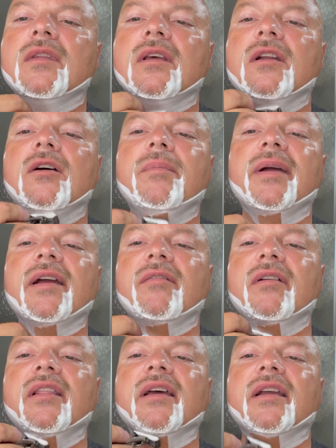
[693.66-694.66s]
and I hope
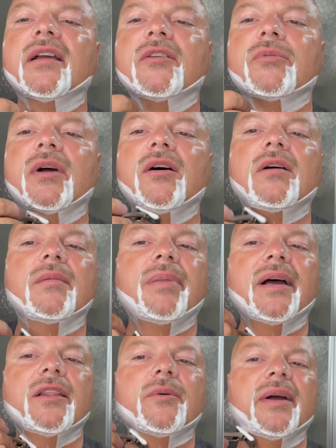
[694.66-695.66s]
everything is well. And
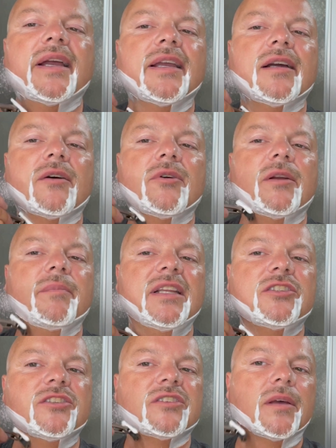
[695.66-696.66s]
by the way, I want to
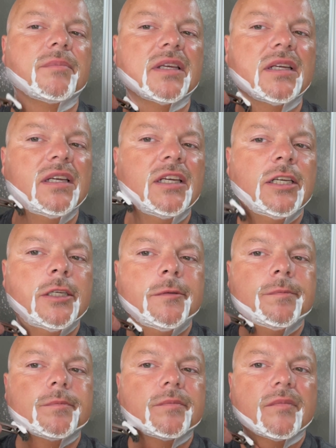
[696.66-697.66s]
mention something.
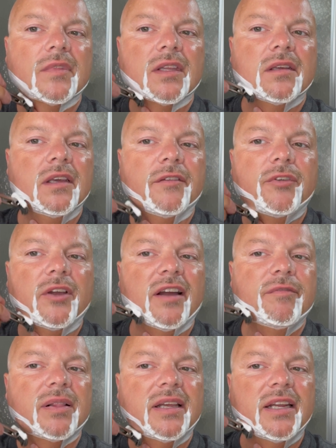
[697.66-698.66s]
If you
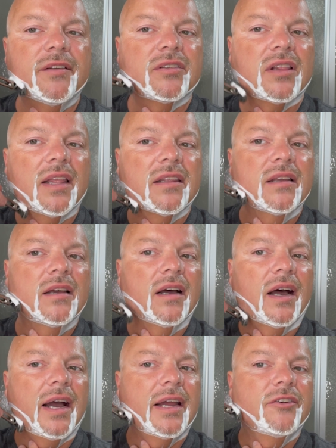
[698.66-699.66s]
have plenty of
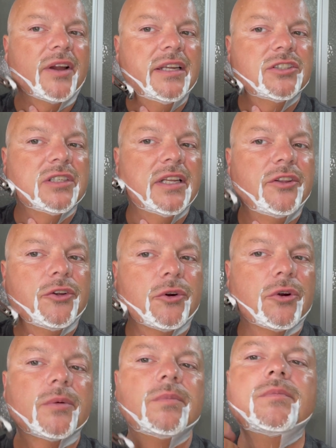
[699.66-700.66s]
hydration in
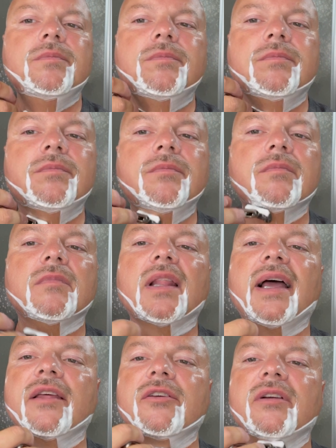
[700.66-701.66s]
your
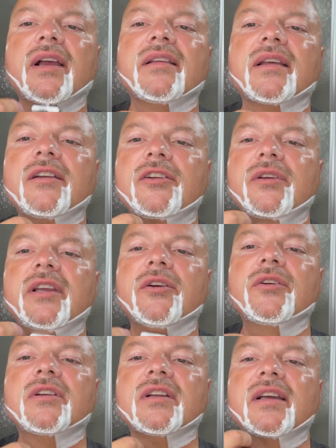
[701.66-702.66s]
lather, as I do here
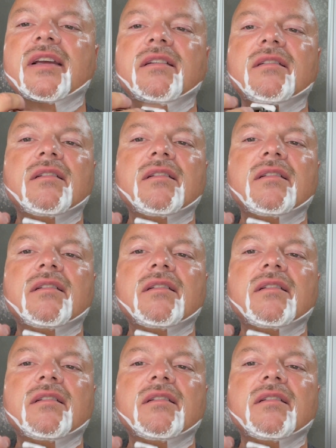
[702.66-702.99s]
today,